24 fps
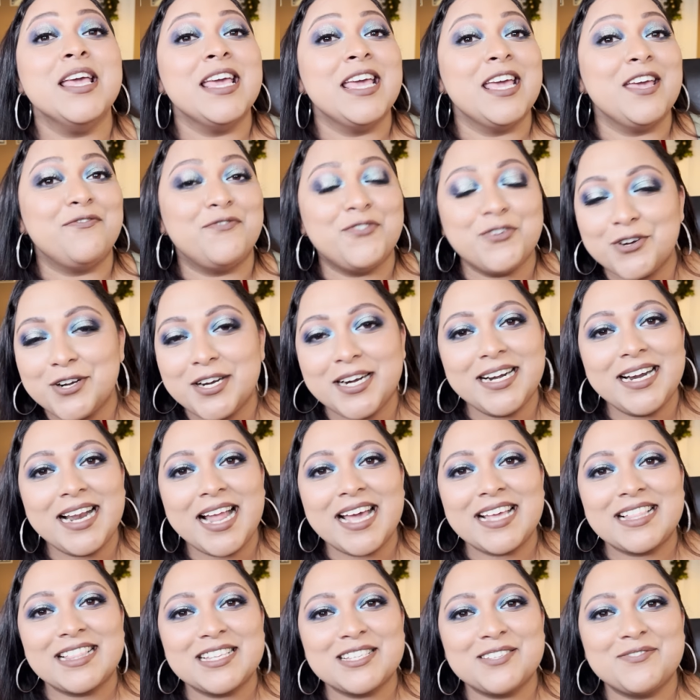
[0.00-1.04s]
If you did
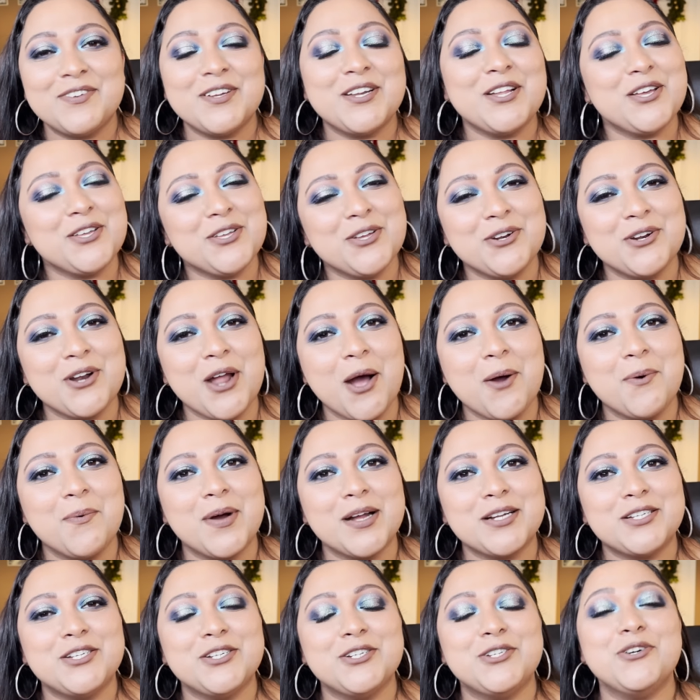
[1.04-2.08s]
like this video, you know
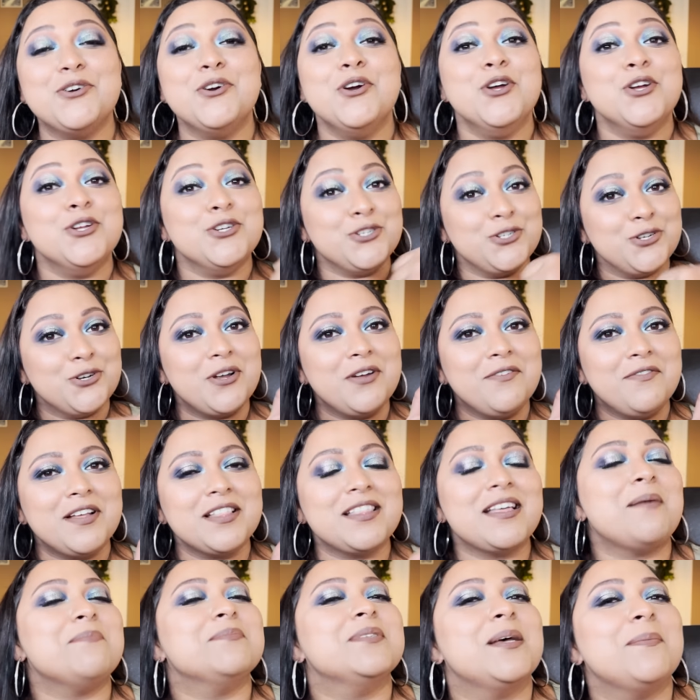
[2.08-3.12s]
what to do. Do give it a
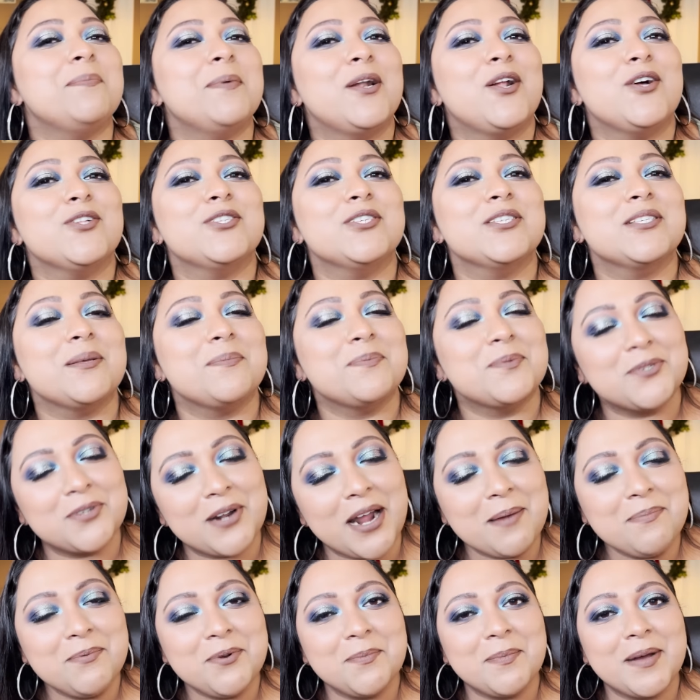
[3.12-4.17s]
thumbs up and also
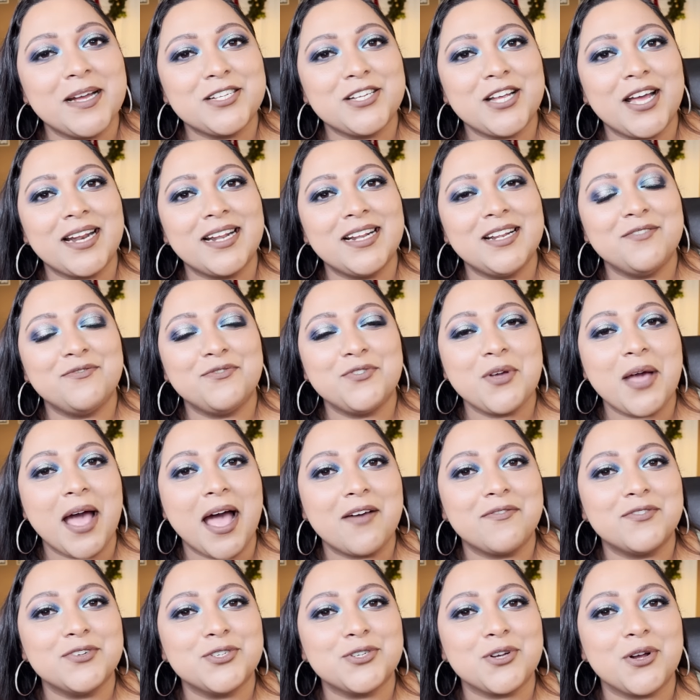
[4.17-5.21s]
subscribe to my channel if you
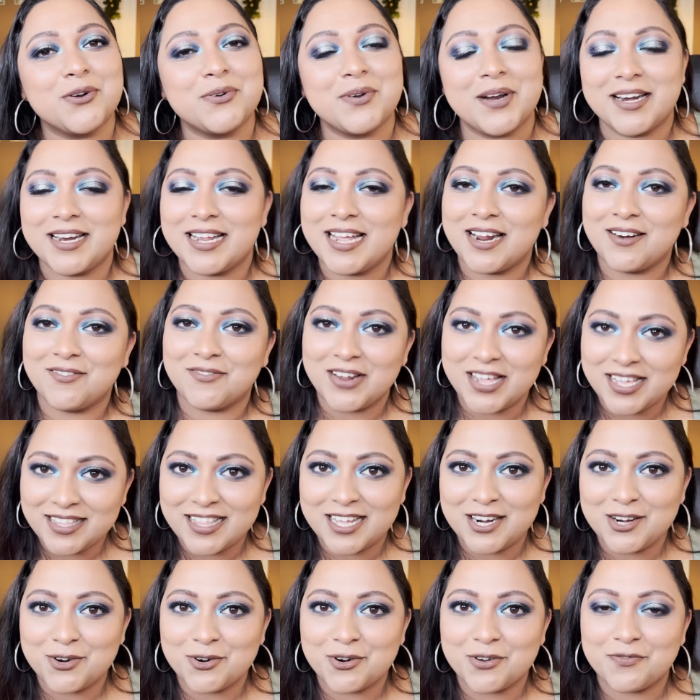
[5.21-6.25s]
haven't already and ring
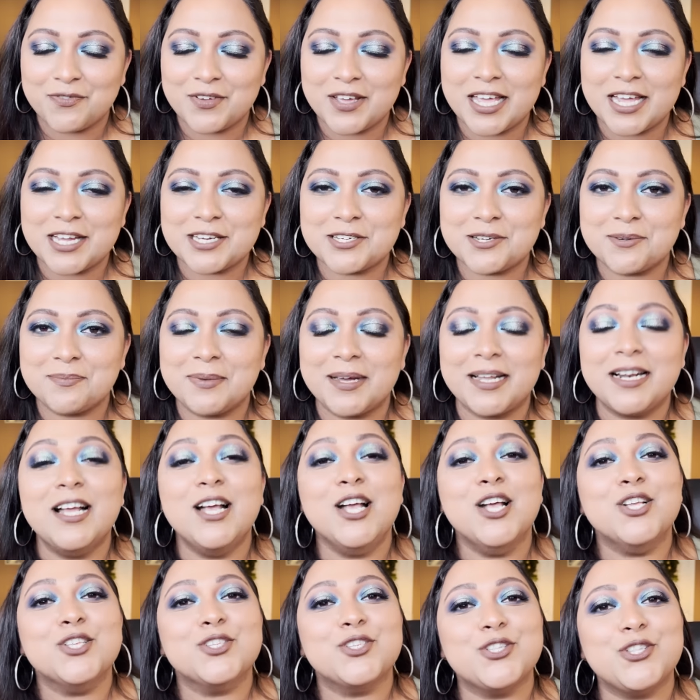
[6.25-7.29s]
that notification bell
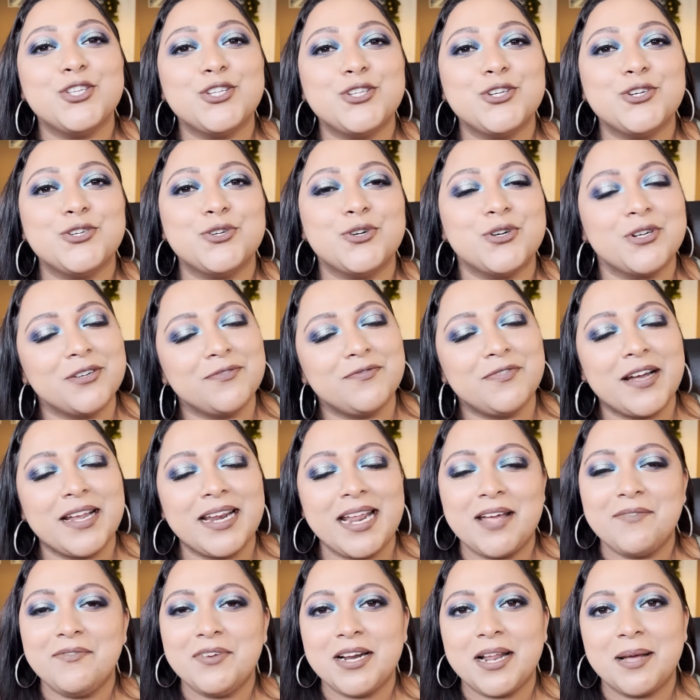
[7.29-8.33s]
so that you're notified
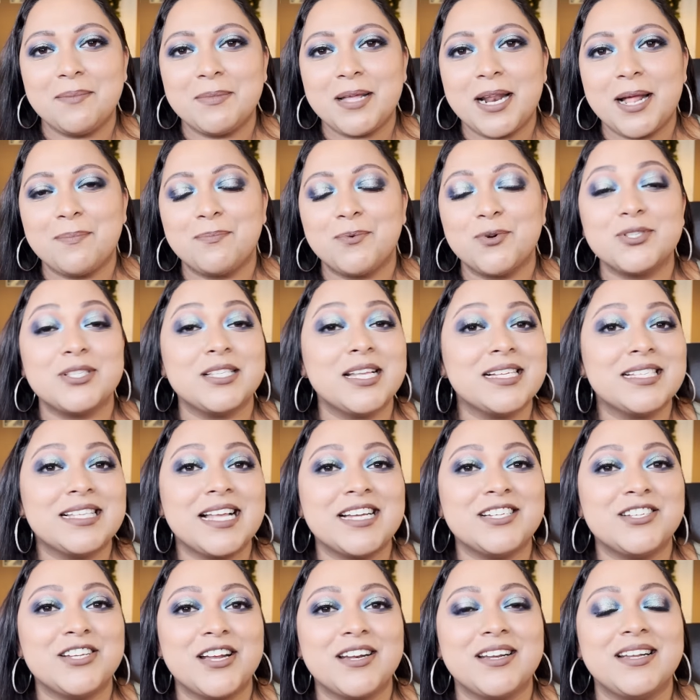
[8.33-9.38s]
every time that I post next.
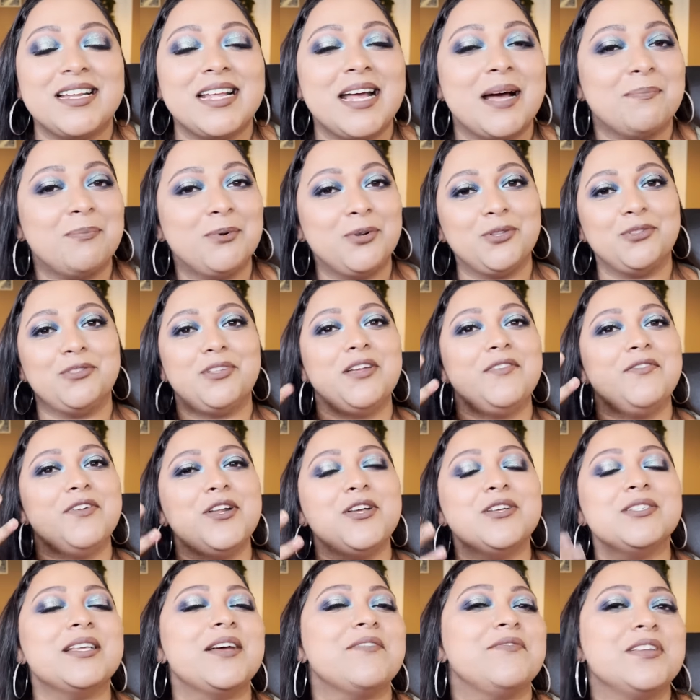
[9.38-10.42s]
I generally upload 3
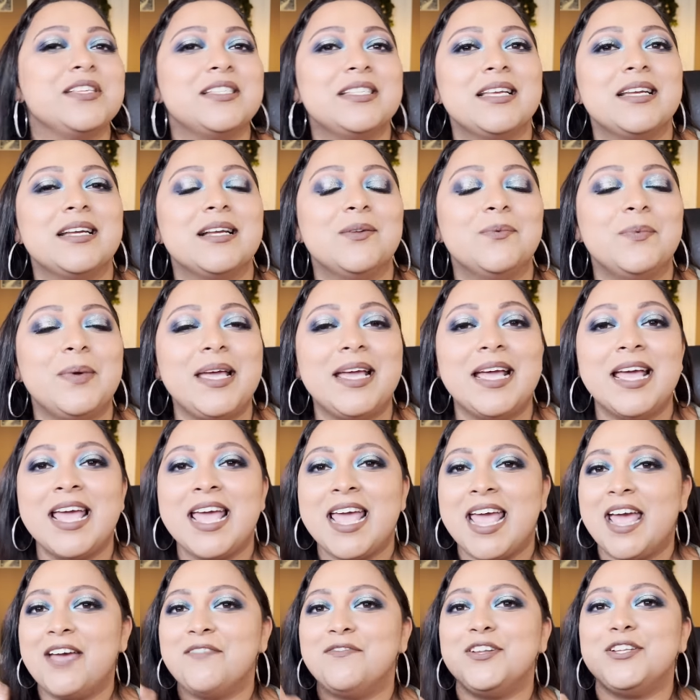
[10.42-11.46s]
videos every single week,
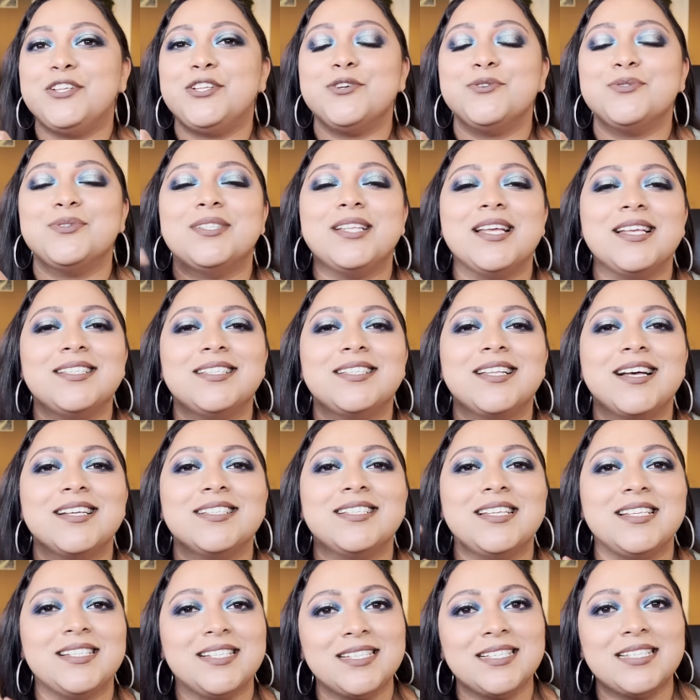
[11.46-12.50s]
every Tuesdays,
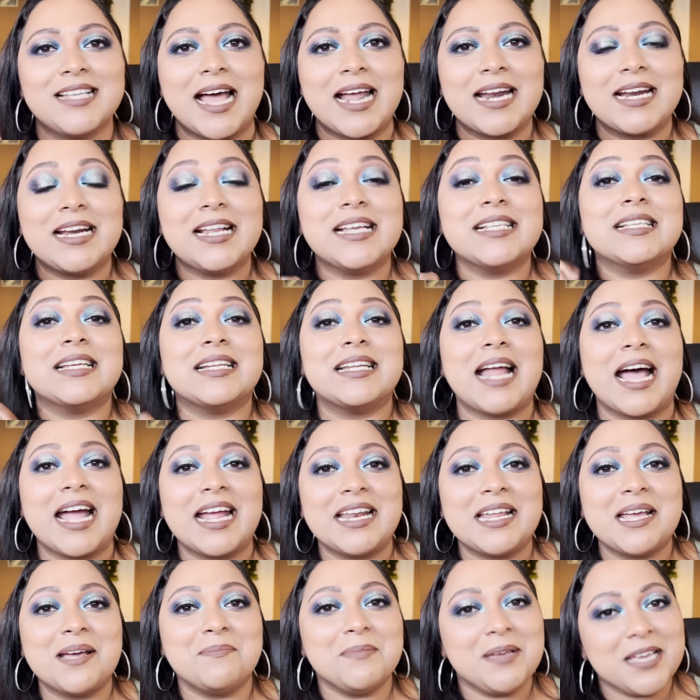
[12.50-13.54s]
Thursdays and Saturdays at
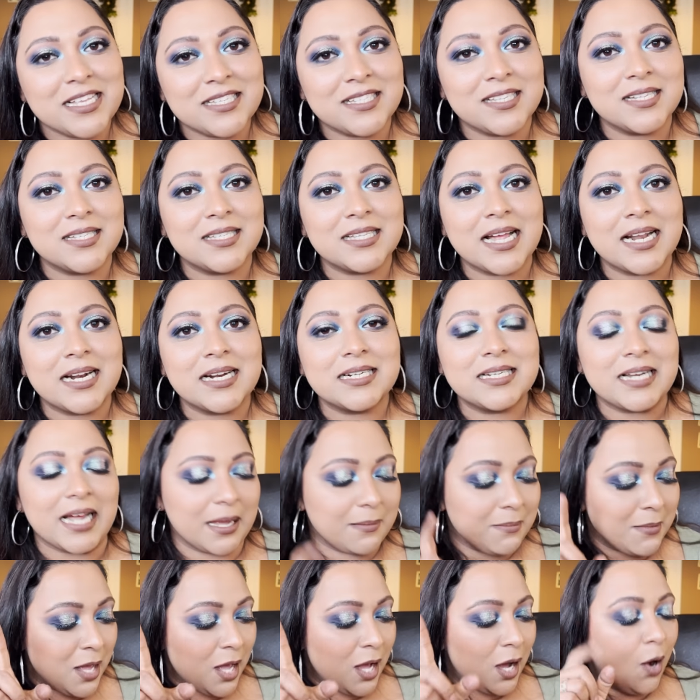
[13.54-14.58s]
9 AM Eastern Standard Time.
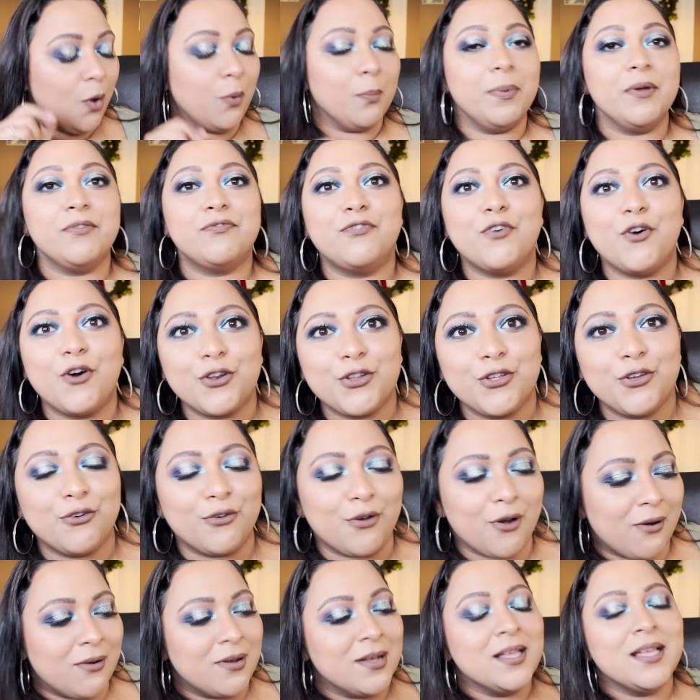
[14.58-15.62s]
Oh, before you
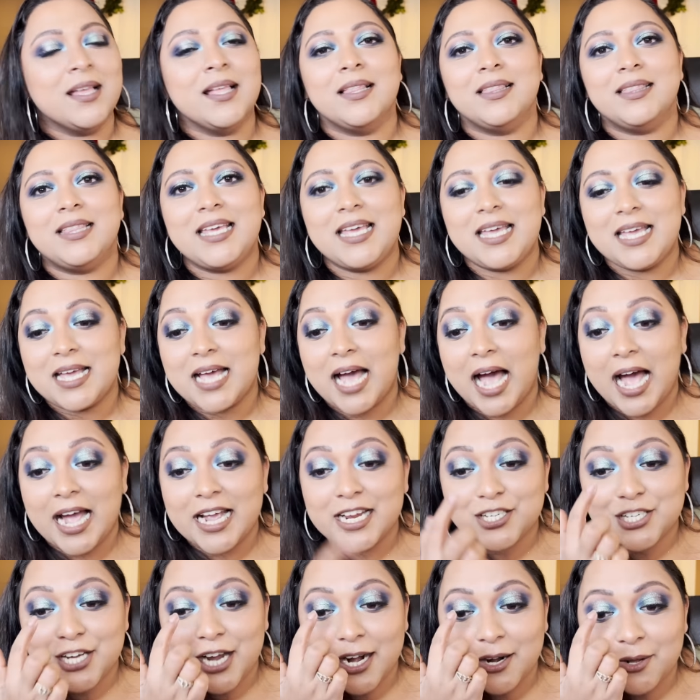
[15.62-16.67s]
go, the
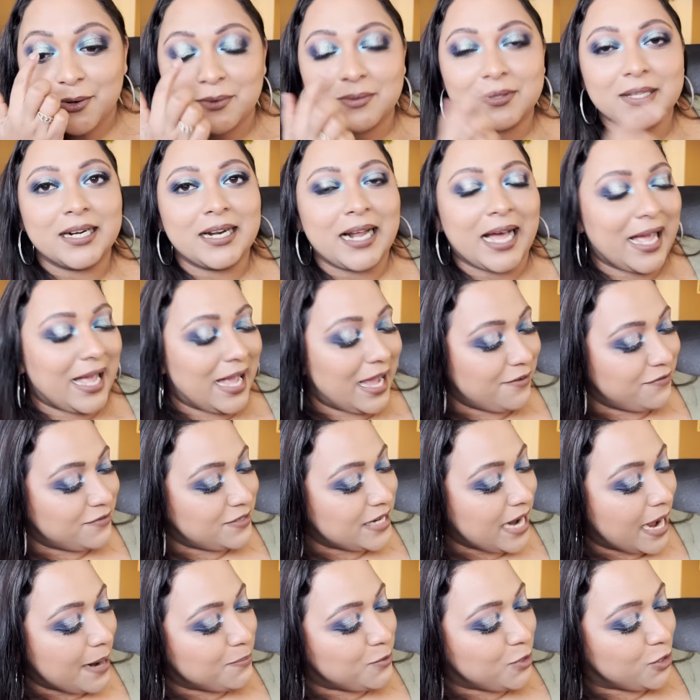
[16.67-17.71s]
eyeshadow that I have
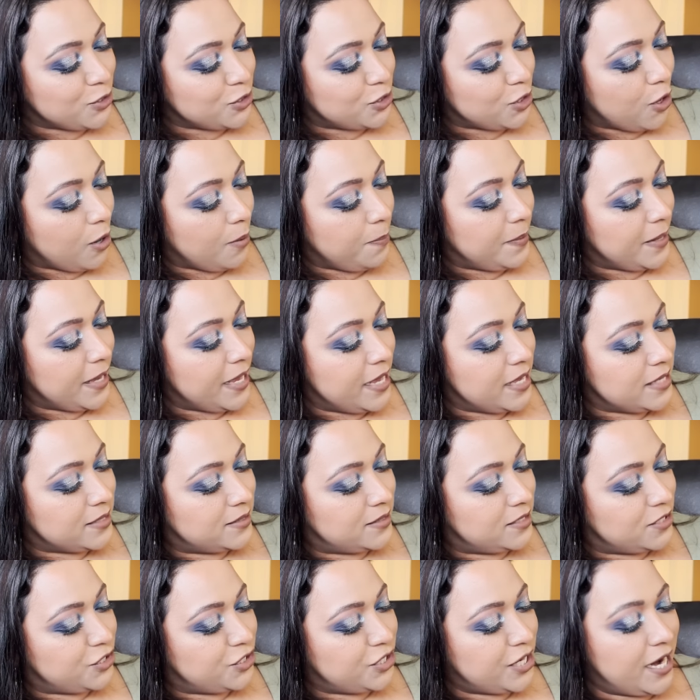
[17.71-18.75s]
tapped on top is
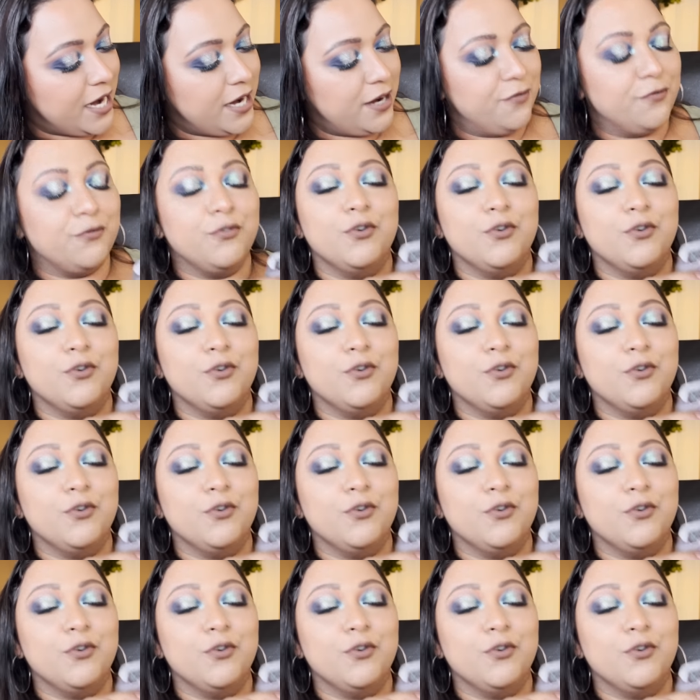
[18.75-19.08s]
the shade